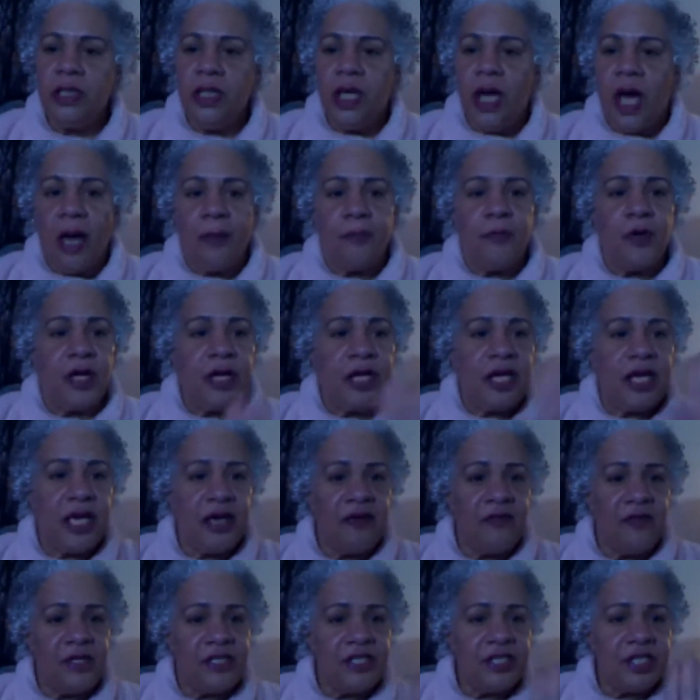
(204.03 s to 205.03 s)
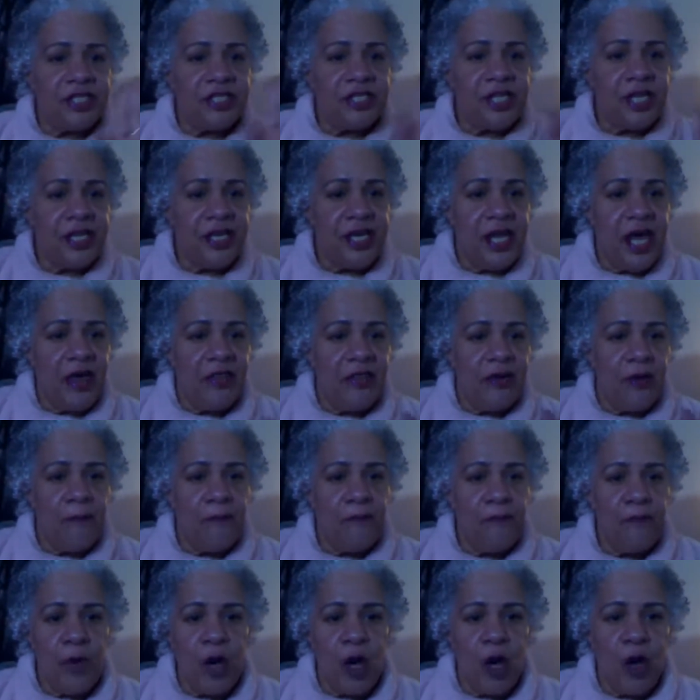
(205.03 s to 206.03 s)
I'm going to give it just another
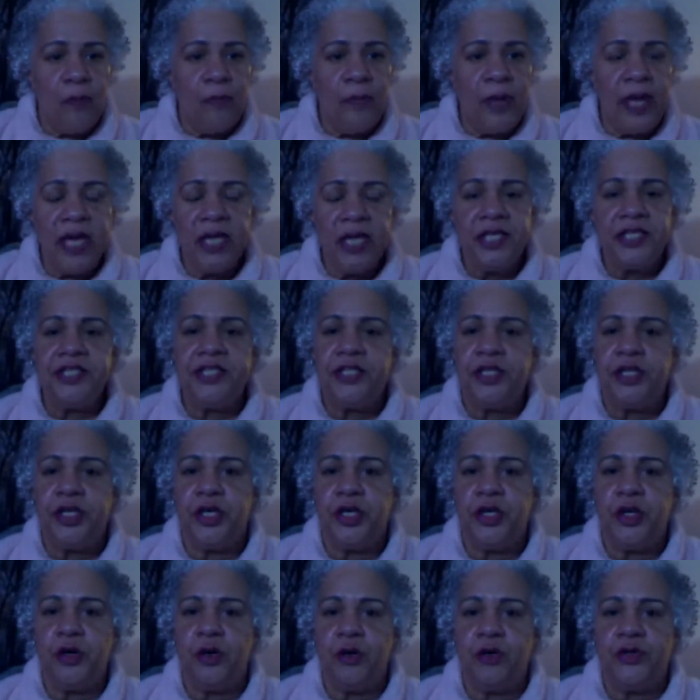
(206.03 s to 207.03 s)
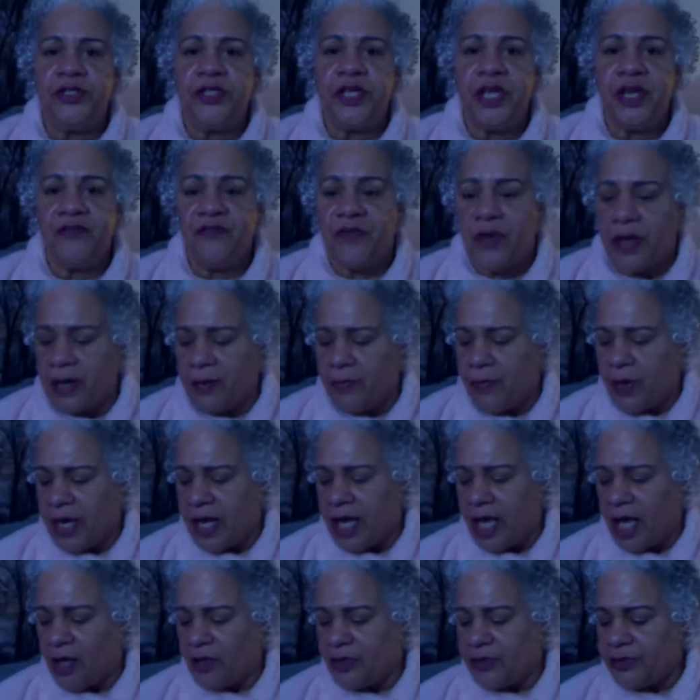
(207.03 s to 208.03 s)
moment to see if anybody
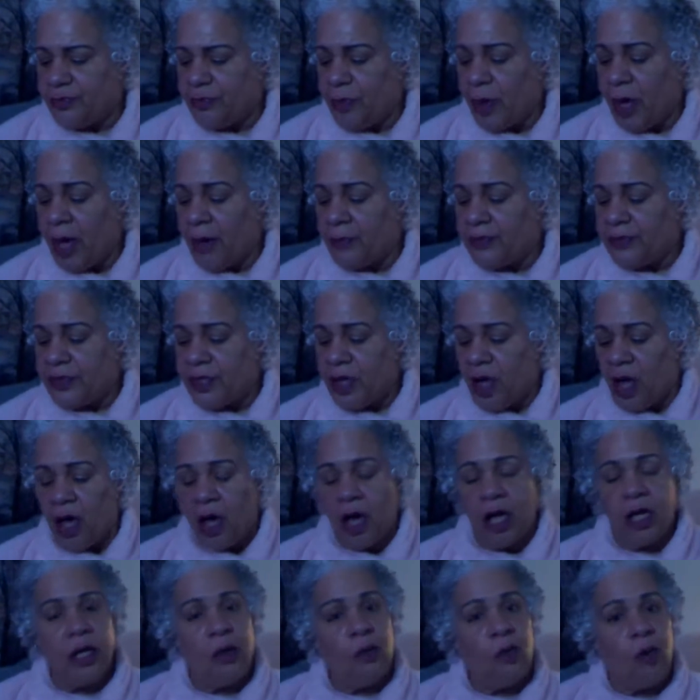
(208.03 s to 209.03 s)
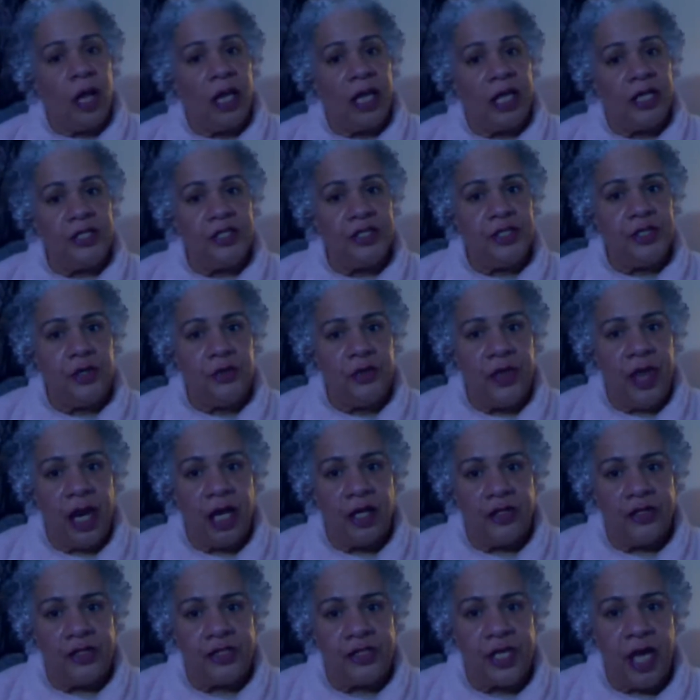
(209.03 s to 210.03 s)
else pops on. And while I do that, I'll
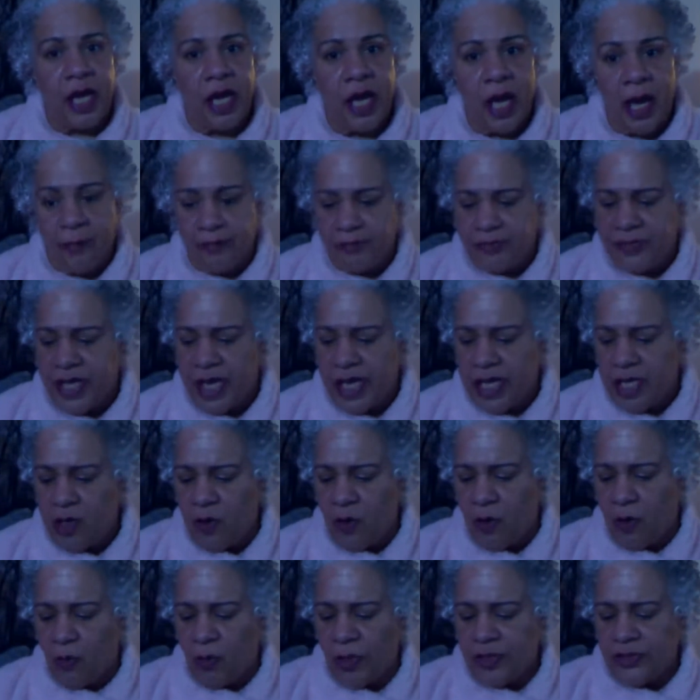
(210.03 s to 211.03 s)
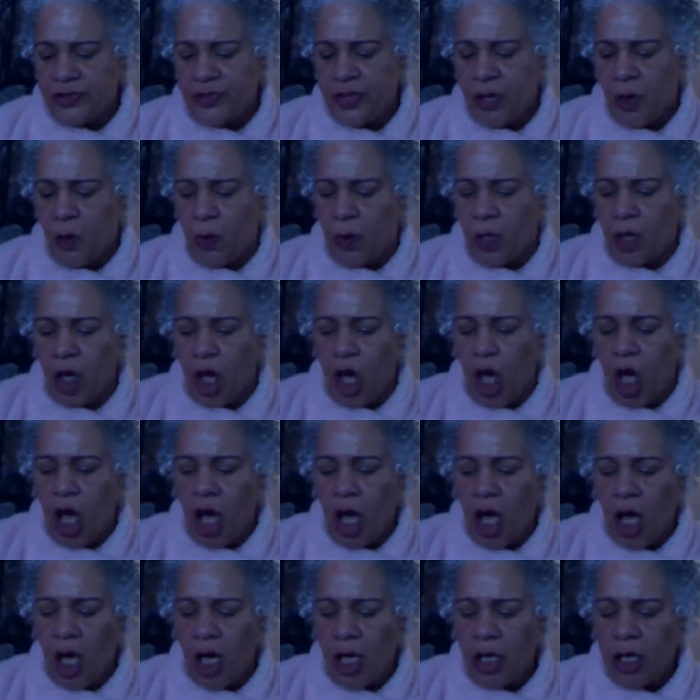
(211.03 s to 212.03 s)
just kind of update you on what's going
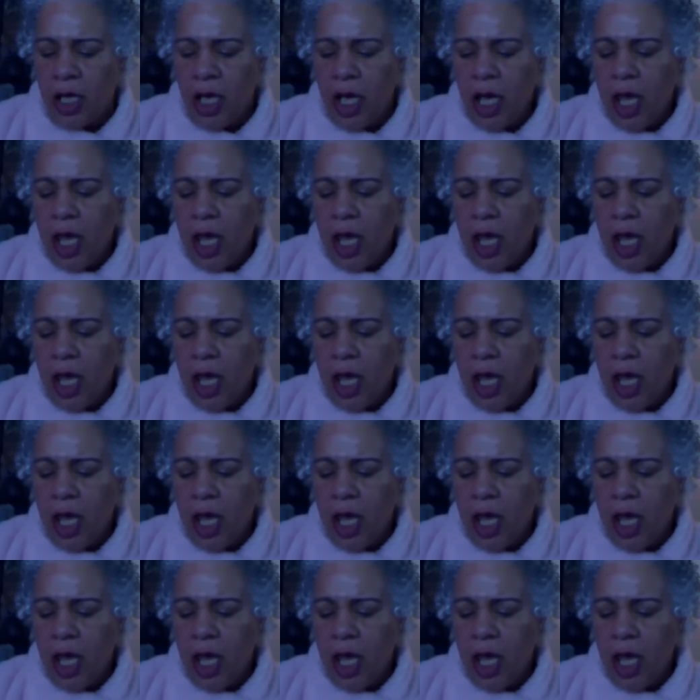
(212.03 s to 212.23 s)
on.